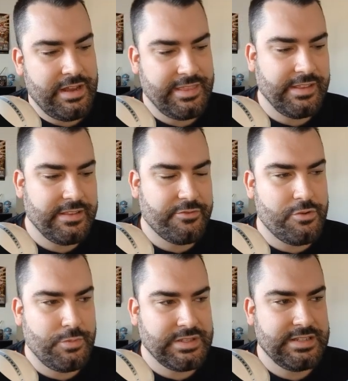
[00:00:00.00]
I think they've
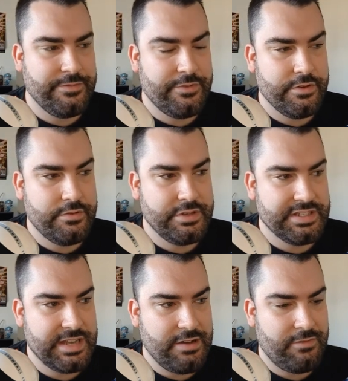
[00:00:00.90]
gone one step further and
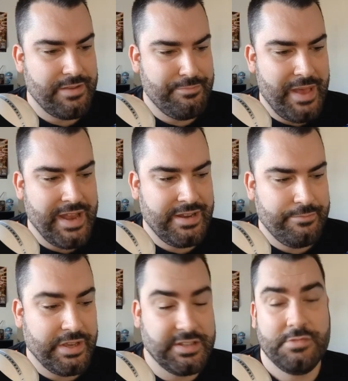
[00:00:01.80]
just outright banned it
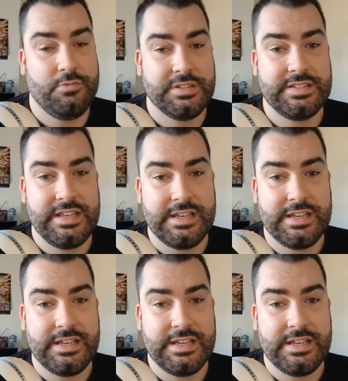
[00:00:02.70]
because it was seeing